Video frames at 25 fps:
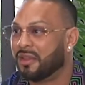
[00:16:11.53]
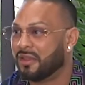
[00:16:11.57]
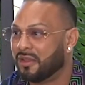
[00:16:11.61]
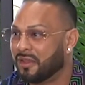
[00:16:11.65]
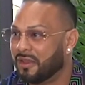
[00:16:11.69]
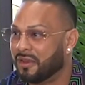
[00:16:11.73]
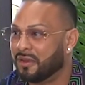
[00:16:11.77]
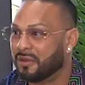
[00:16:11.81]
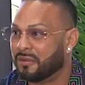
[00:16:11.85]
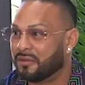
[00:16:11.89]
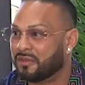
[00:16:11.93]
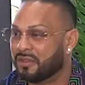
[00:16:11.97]

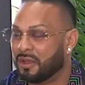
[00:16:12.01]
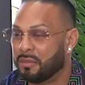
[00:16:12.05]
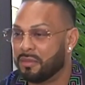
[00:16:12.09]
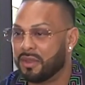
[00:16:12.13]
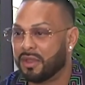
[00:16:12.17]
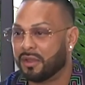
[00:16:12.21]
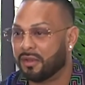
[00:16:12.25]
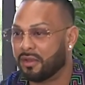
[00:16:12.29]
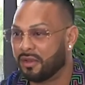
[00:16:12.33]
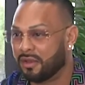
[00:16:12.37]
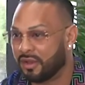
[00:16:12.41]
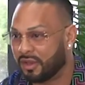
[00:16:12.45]
You know, send
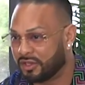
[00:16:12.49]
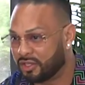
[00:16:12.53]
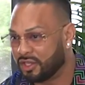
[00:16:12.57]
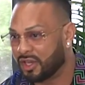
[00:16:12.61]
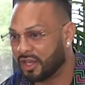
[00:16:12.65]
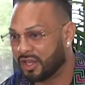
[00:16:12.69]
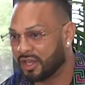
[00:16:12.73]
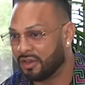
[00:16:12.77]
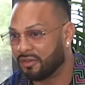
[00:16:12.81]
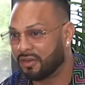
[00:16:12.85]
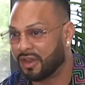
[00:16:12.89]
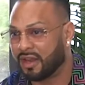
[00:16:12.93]
me a, a
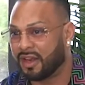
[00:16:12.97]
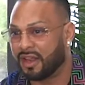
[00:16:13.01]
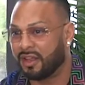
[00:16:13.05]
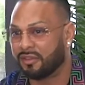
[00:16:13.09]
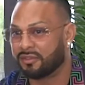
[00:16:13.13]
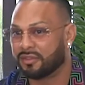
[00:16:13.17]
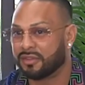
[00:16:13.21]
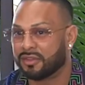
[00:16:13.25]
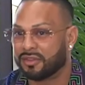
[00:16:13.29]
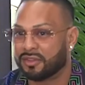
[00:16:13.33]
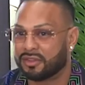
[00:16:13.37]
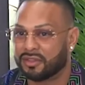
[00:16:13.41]
check in right
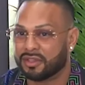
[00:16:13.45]
after.